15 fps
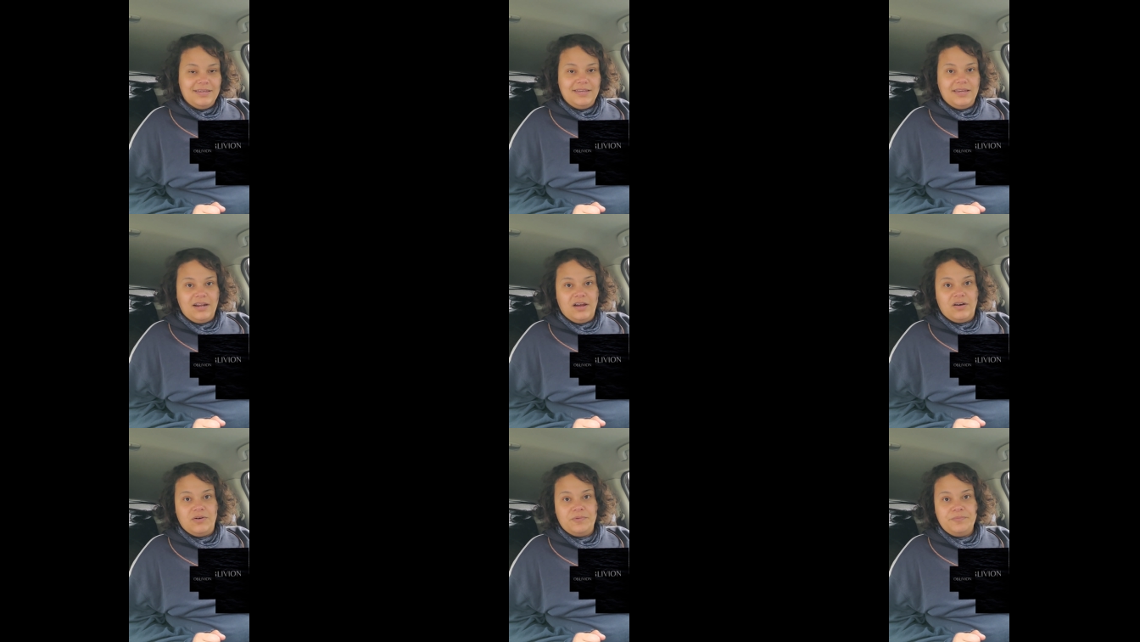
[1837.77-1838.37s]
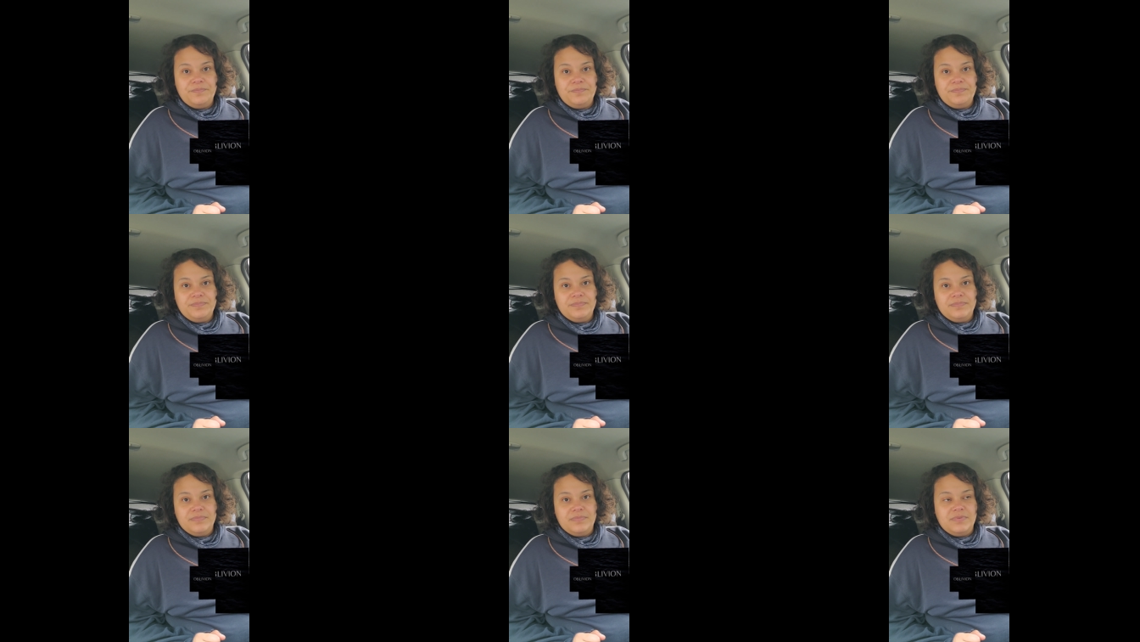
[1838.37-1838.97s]
you know,
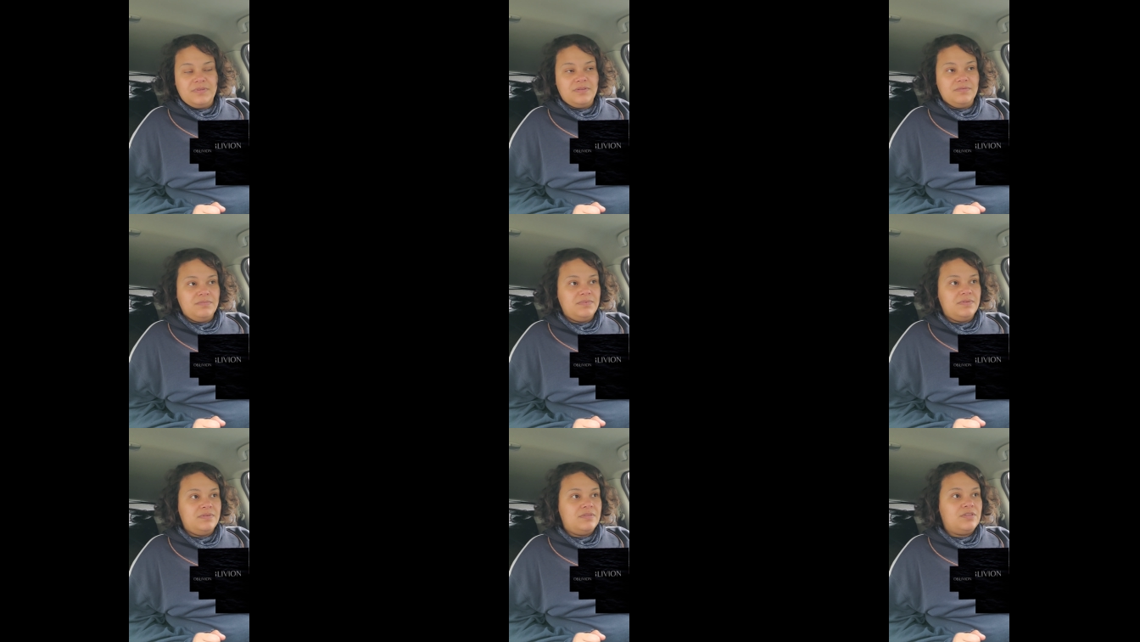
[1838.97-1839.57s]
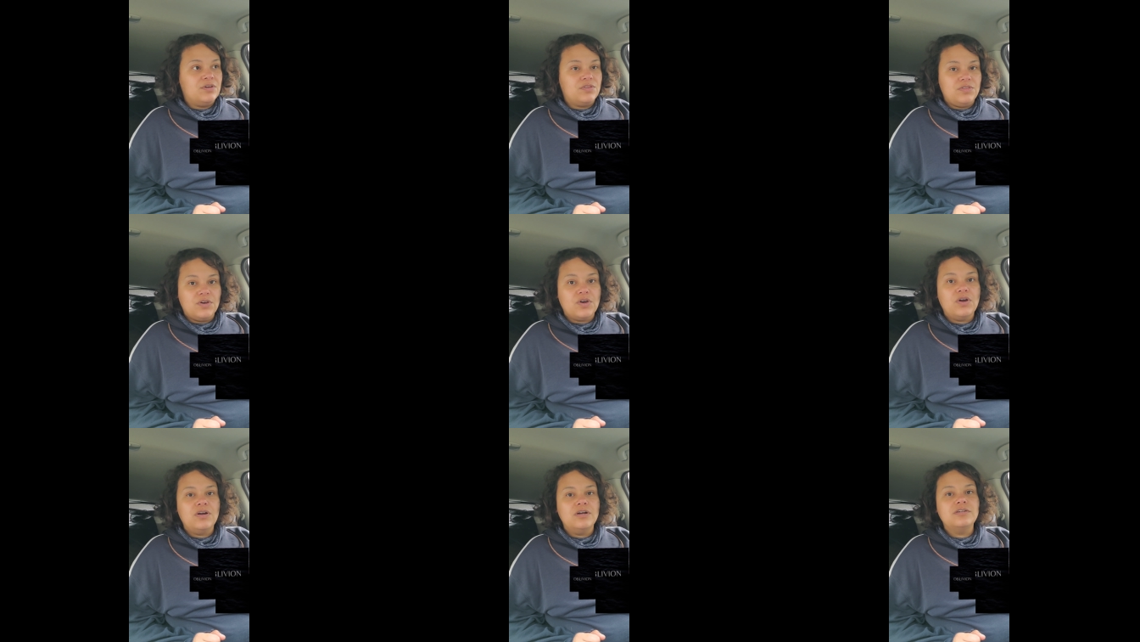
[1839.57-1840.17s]
the
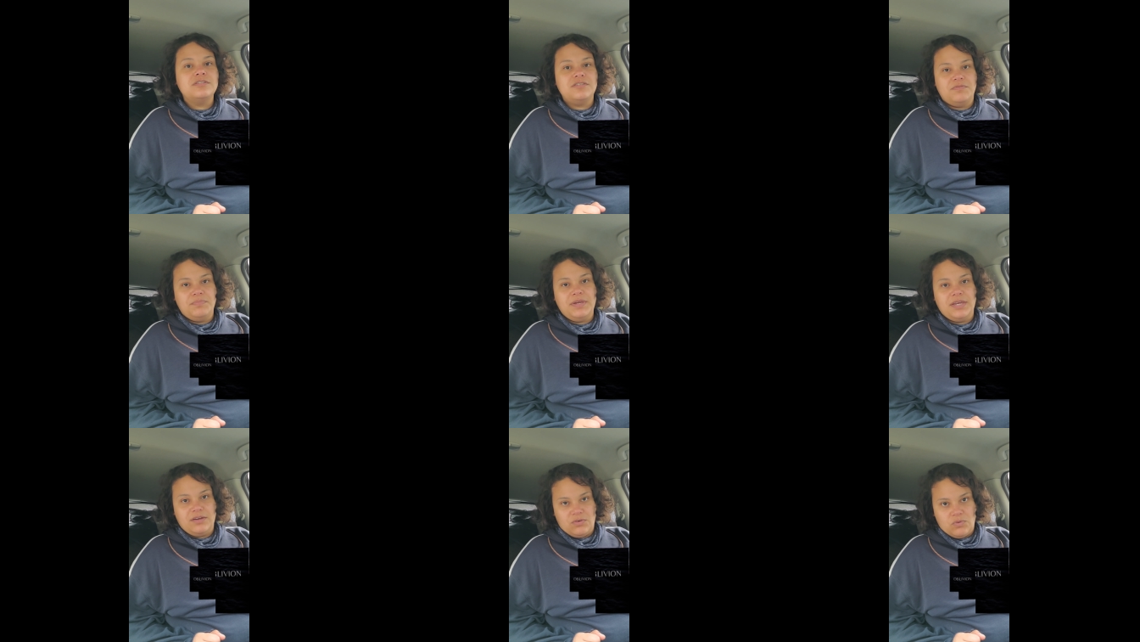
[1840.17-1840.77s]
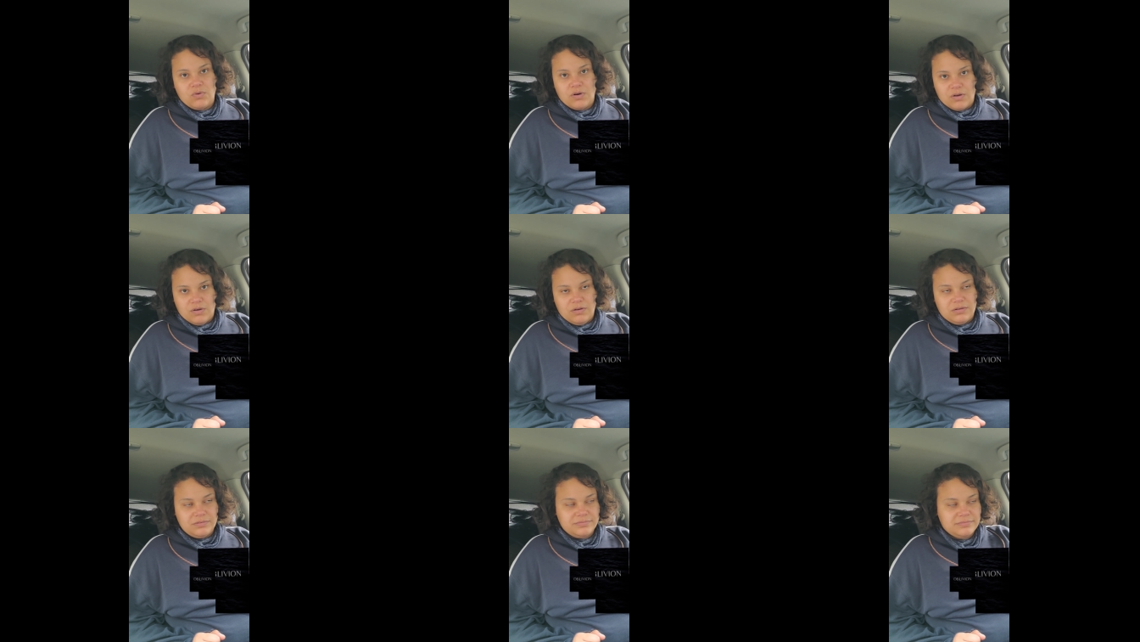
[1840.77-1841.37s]
curse of being an
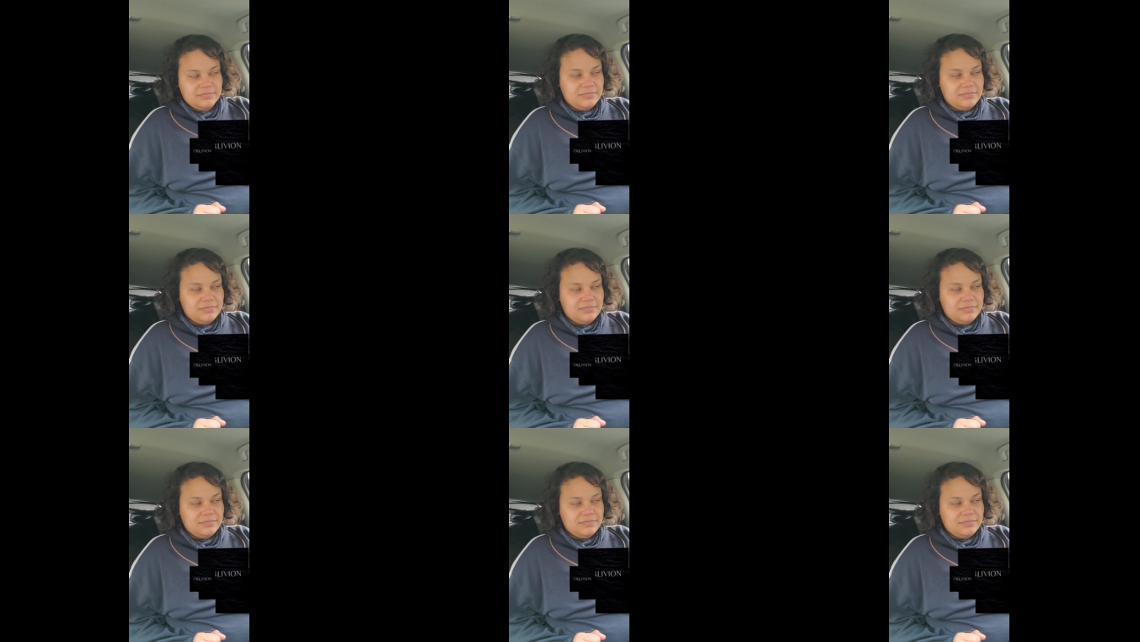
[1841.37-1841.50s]
oracle.